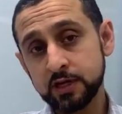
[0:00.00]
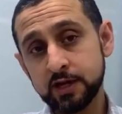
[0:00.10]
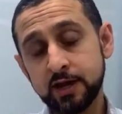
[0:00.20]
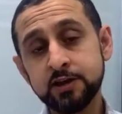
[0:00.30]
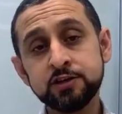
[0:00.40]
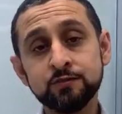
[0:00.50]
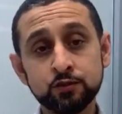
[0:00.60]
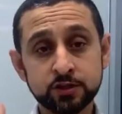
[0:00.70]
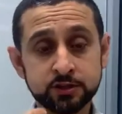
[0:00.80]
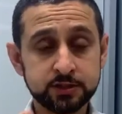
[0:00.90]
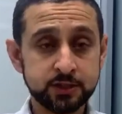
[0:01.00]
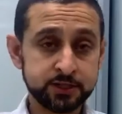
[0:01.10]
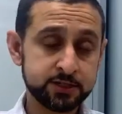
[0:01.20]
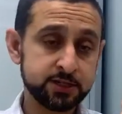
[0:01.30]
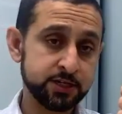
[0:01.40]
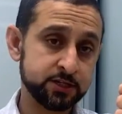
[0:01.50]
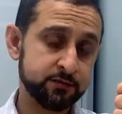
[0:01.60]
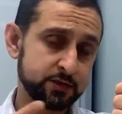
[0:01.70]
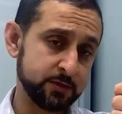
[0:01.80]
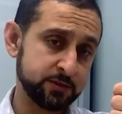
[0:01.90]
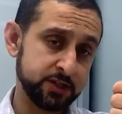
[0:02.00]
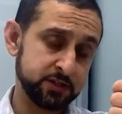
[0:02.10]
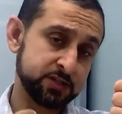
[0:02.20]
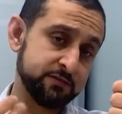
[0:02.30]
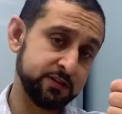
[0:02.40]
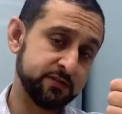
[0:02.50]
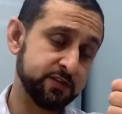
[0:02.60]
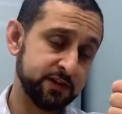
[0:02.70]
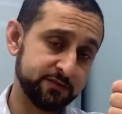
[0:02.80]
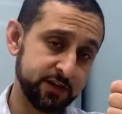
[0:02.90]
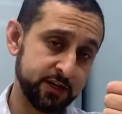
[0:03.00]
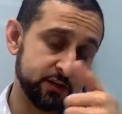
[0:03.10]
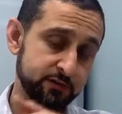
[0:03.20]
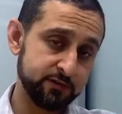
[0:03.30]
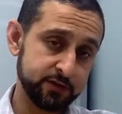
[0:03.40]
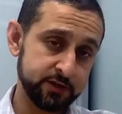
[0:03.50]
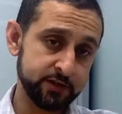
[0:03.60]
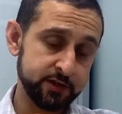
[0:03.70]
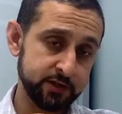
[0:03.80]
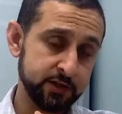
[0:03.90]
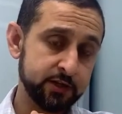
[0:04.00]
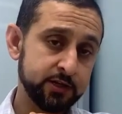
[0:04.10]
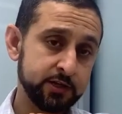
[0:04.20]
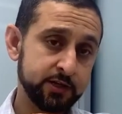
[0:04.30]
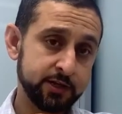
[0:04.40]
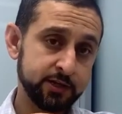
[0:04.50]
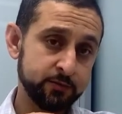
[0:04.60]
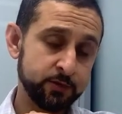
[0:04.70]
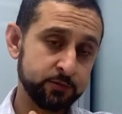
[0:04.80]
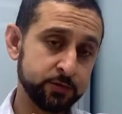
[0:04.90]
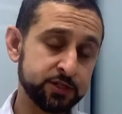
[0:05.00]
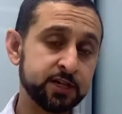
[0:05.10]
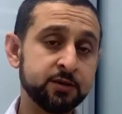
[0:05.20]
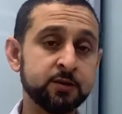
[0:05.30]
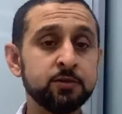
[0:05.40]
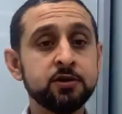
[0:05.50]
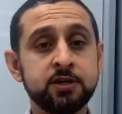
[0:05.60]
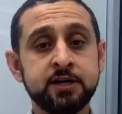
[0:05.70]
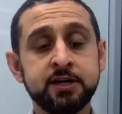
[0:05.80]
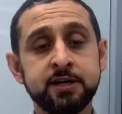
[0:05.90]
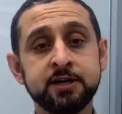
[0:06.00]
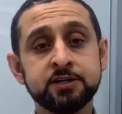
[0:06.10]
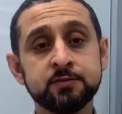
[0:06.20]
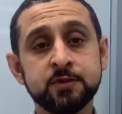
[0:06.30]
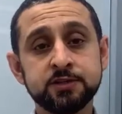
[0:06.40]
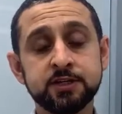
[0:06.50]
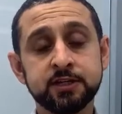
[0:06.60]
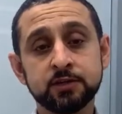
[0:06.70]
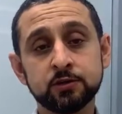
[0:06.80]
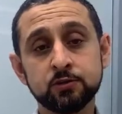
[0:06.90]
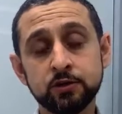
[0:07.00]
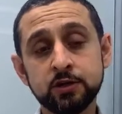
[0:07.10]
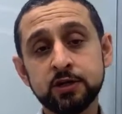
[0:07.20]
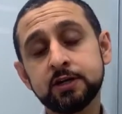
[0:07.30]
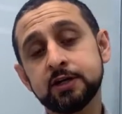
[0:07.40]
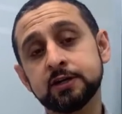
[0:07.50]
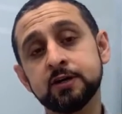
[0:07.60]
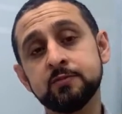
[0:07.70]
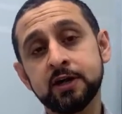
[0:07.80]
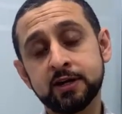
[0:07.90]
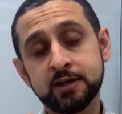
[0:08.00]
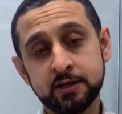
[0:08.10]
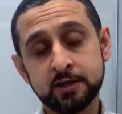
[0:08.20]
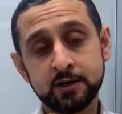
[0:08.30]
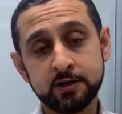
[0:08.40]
anti-avoidance legislation, for example, Section 75A of which can apply, and HMRC can come back and